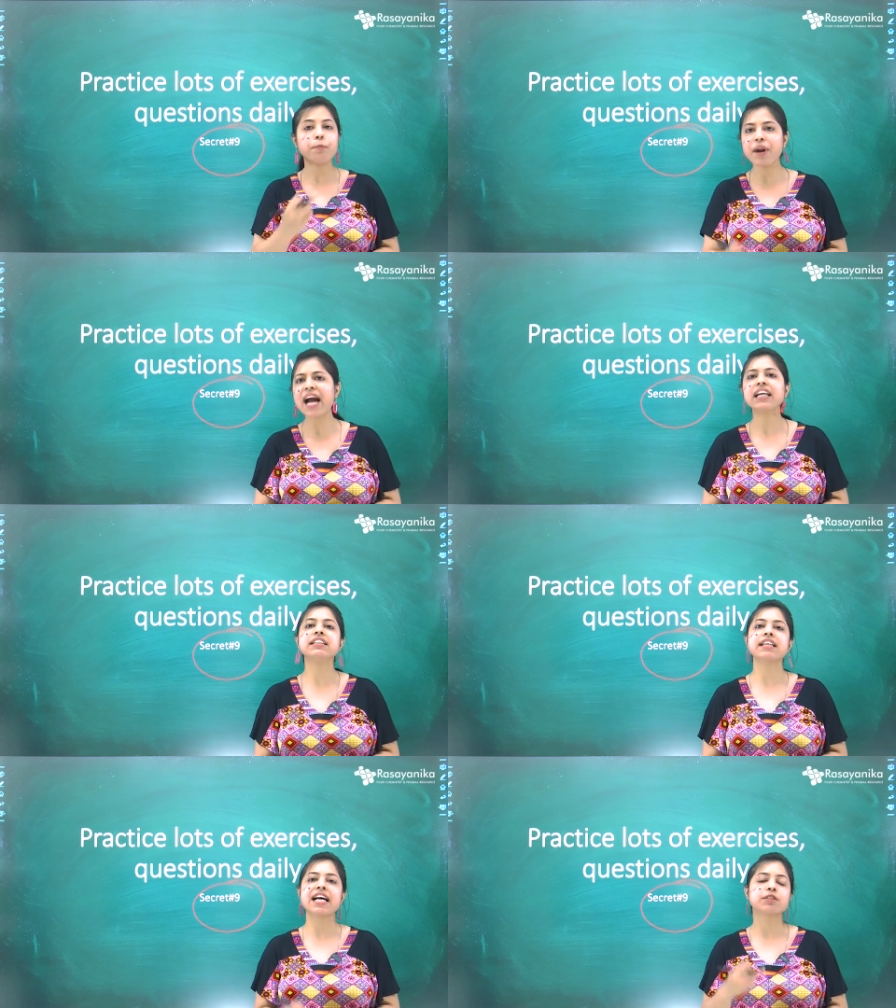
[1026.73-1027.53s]

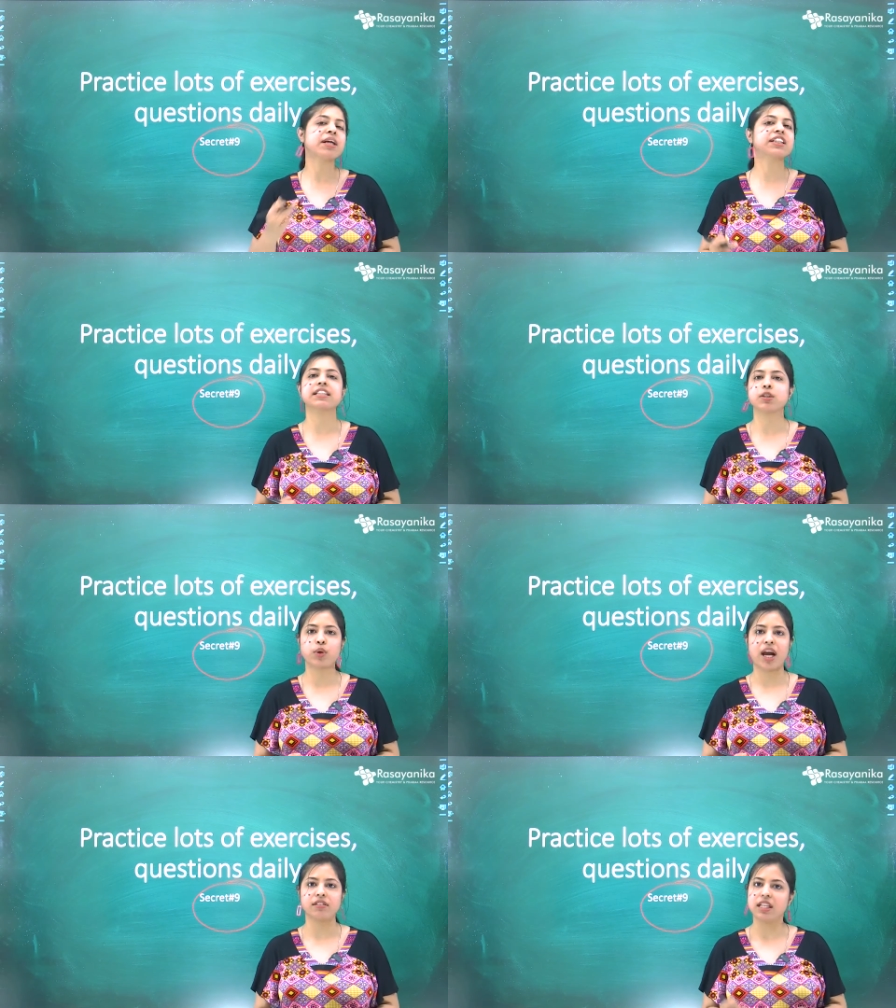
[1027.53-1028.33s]
practice as much as you
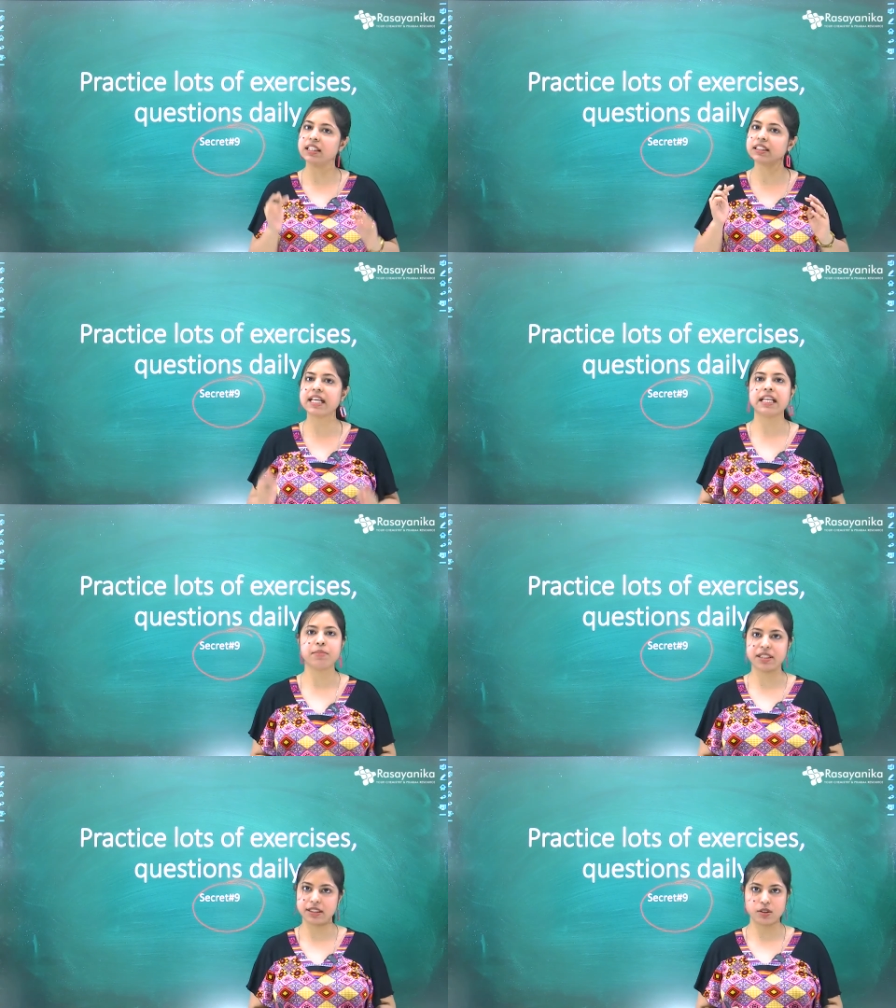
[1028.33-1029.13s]
can in the daily
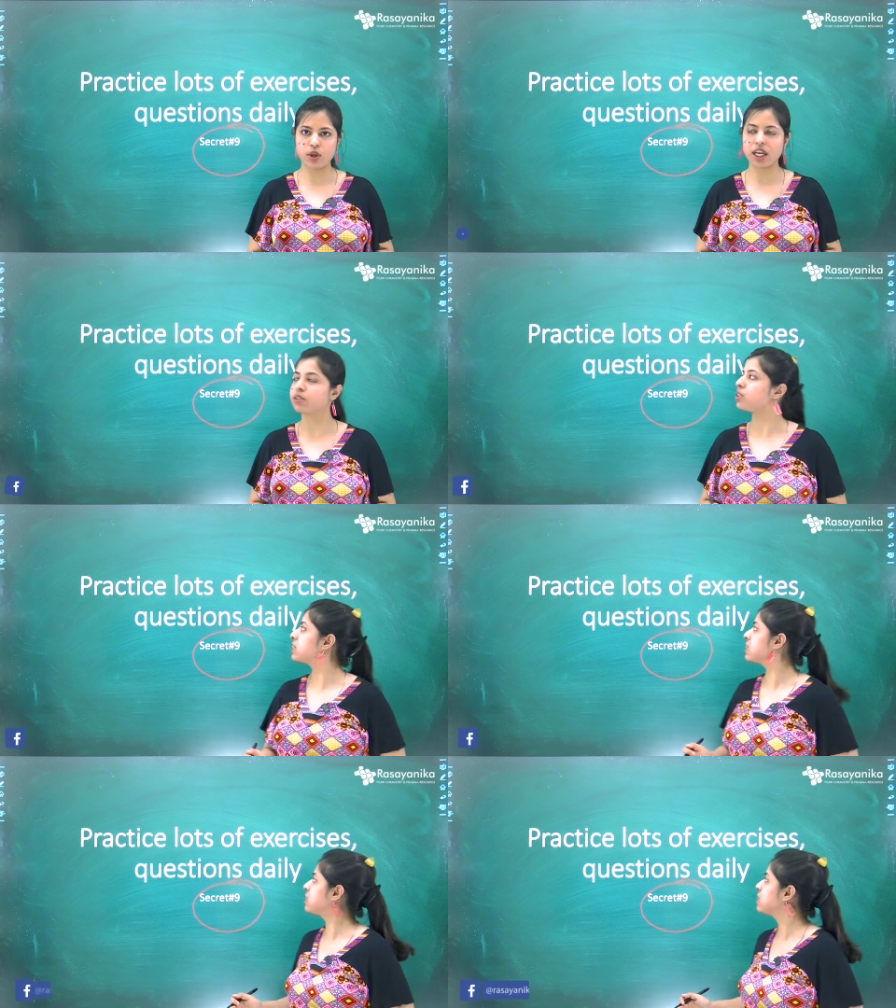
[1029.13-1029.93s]
basis okay so
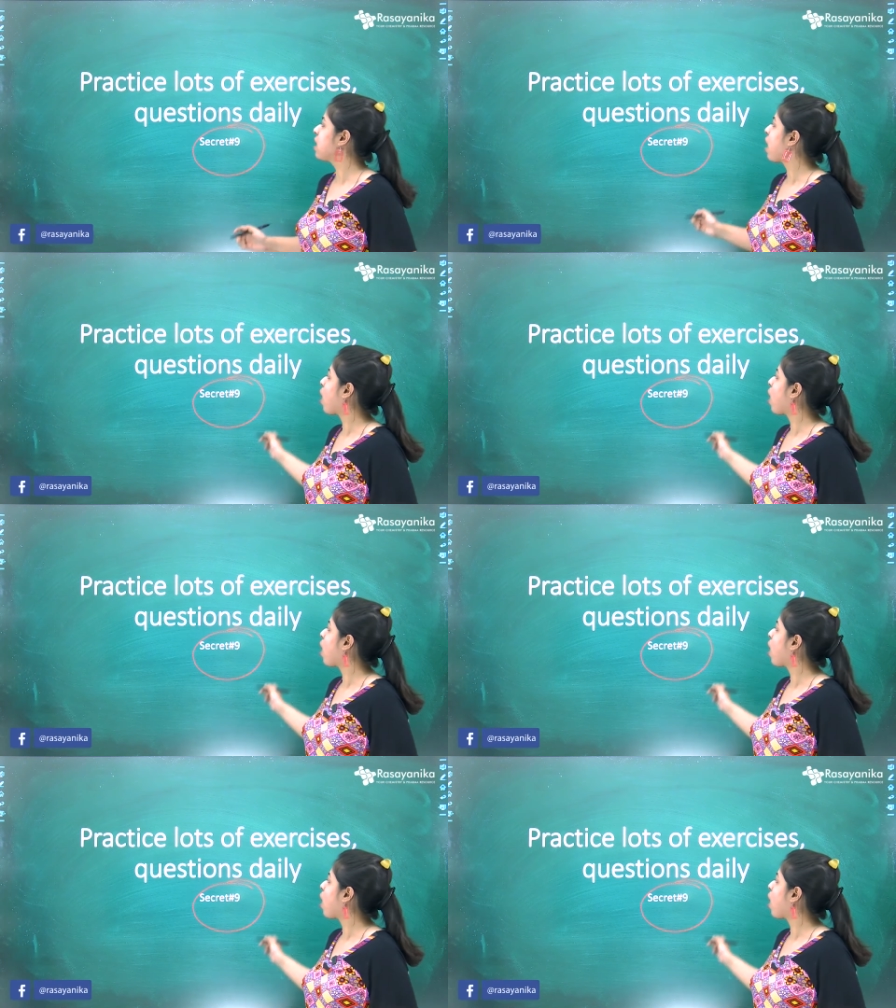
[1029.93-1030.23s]
this is